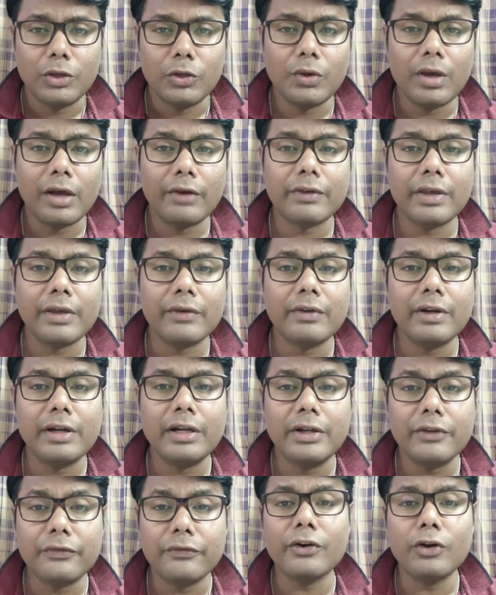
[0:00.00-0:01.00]
You have
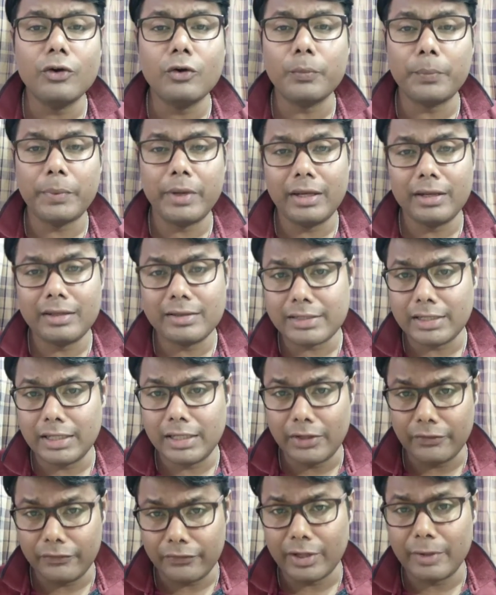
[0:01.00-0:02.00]
given different opinions
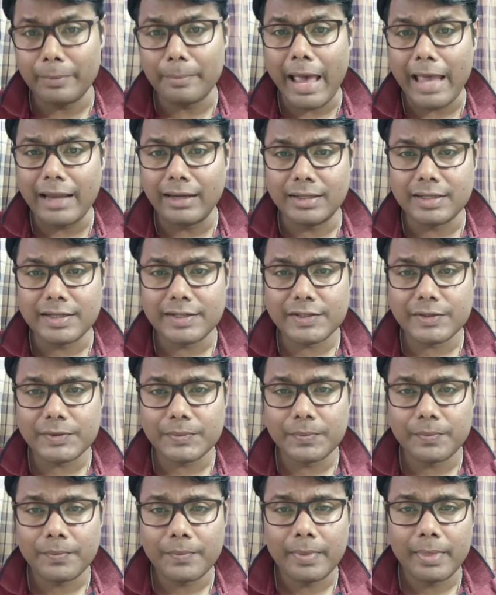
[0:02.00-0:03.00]
in different
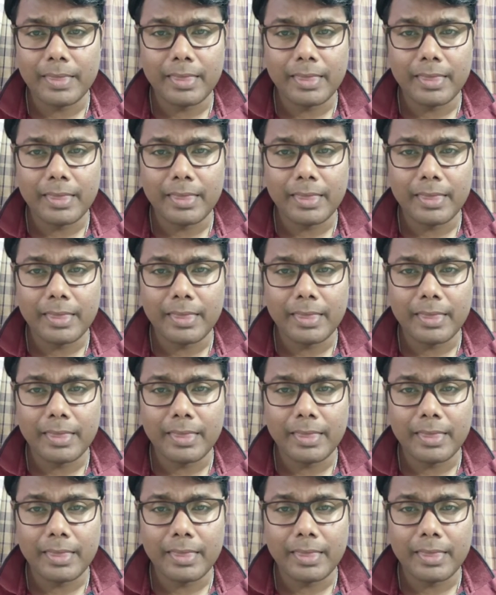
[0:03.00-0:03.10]
manners